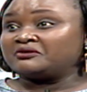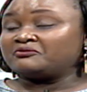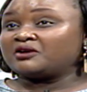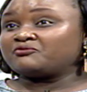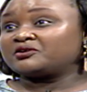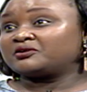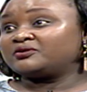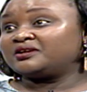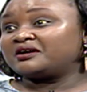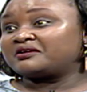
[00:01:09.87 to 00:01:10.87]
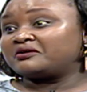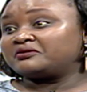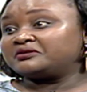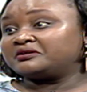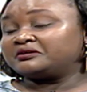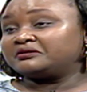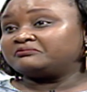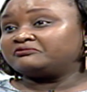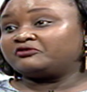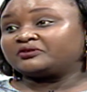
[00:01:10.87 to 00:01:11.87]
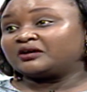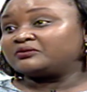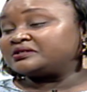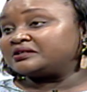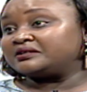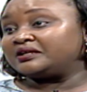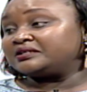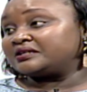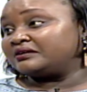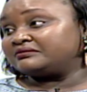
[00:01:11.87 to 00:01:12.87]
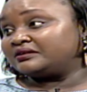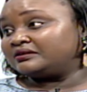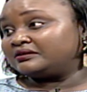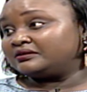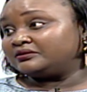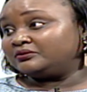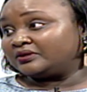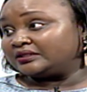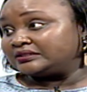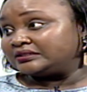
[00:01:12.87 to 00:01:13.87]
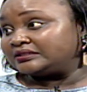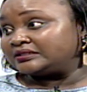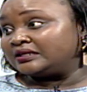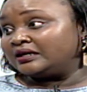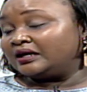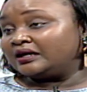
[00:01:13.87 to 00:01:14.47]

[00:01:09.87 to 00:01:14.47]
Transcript: where we're recording around um, four thousand eight hundred uh, new cases mm-hmm.